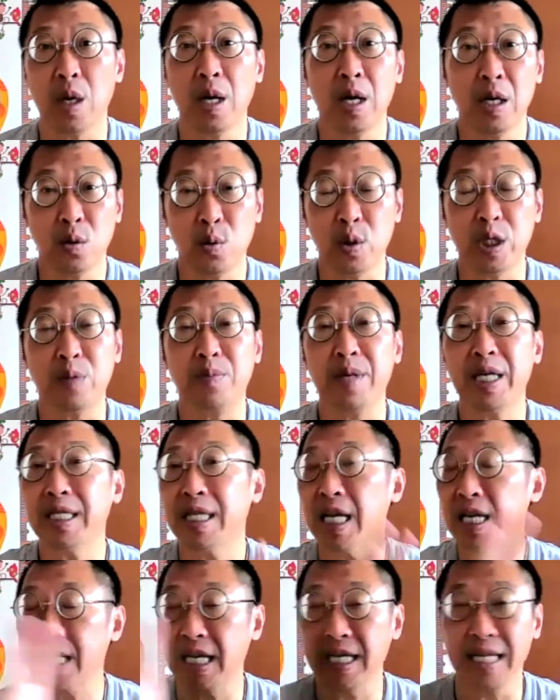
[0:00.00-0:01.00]
which means that
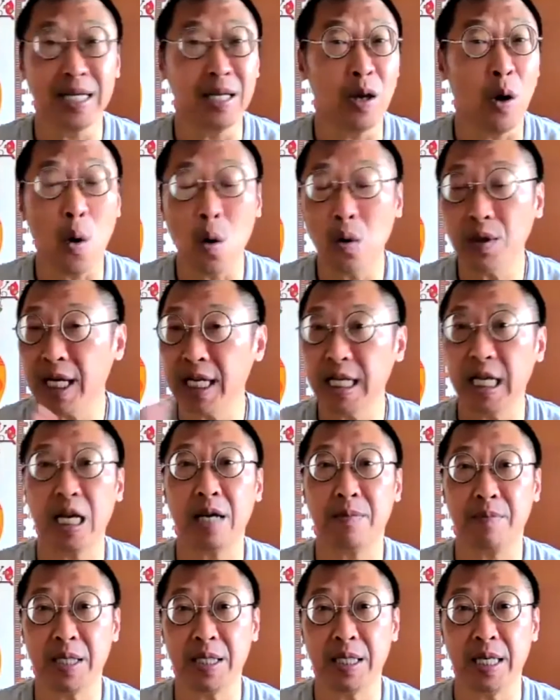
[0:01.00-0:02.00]
the whole
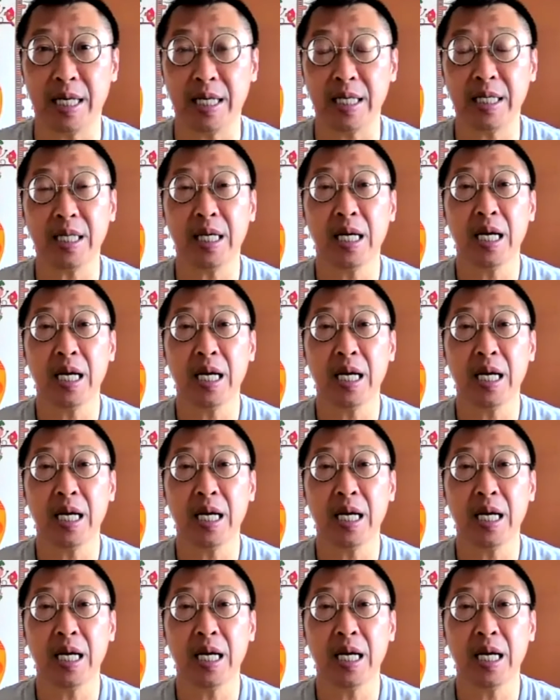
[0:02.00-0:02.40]
98%,